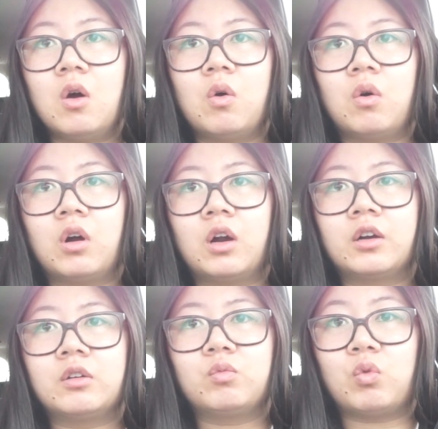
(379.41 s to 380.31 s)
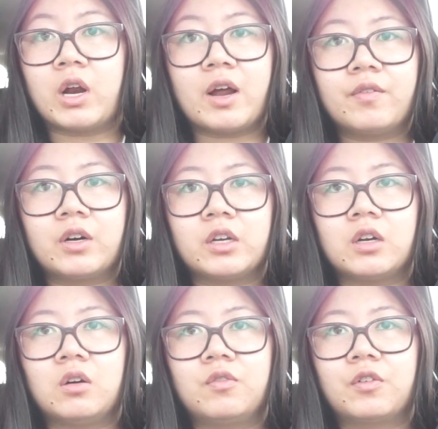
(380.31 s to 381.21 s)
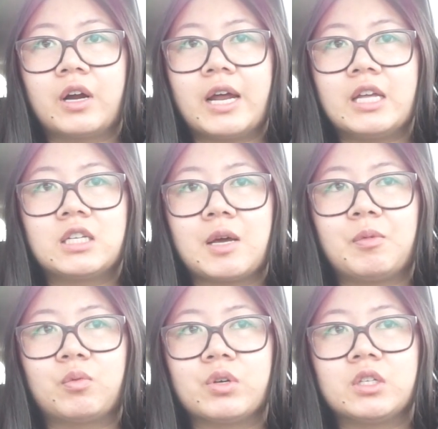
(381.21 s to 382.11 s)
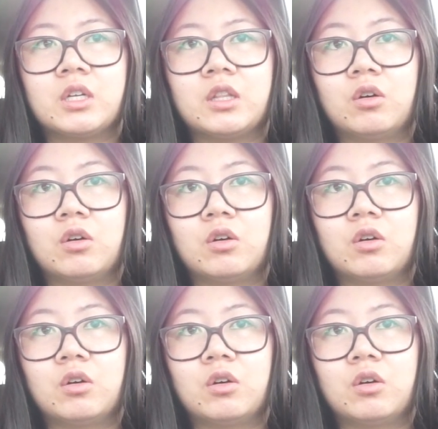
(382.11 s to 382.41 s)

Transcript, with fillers: or whatever, you know, for any type of reason,